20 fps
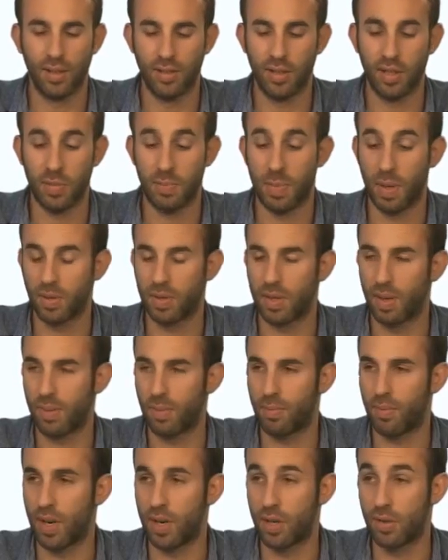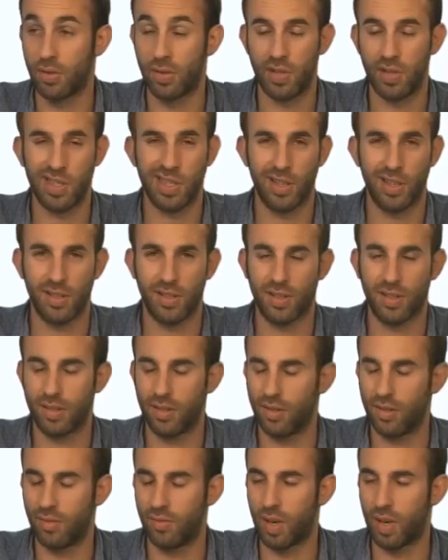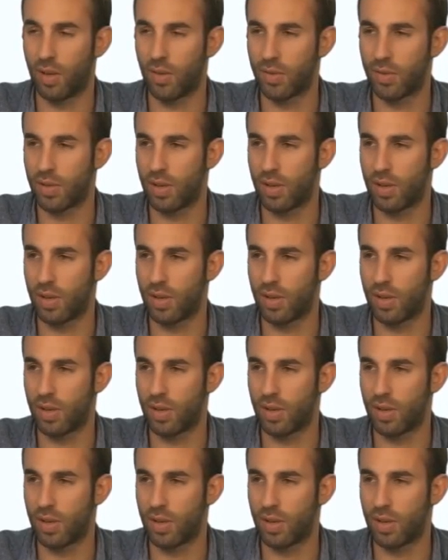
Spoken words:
just builds up the pressure and starts to roll.